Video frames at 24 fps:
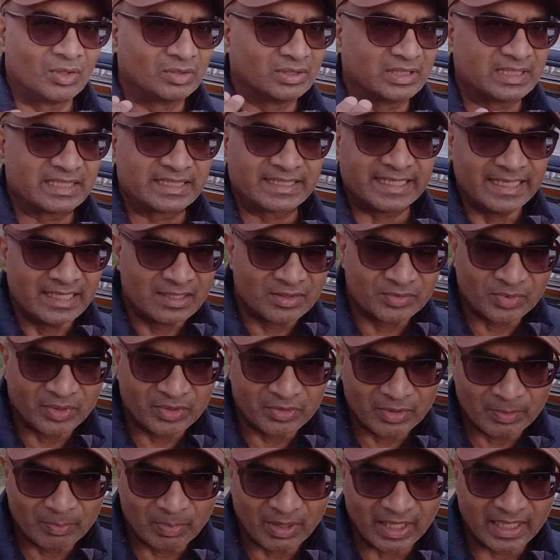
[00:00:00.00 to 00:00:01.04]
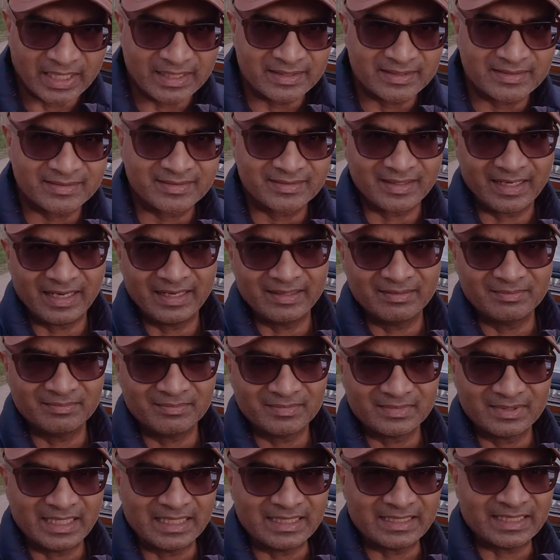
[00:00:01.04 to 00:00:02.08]
all the seals were replaced,
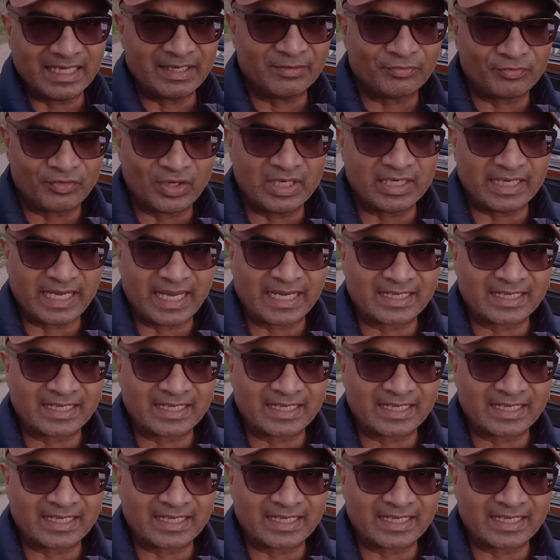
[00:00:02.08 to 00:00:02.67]
and the entire front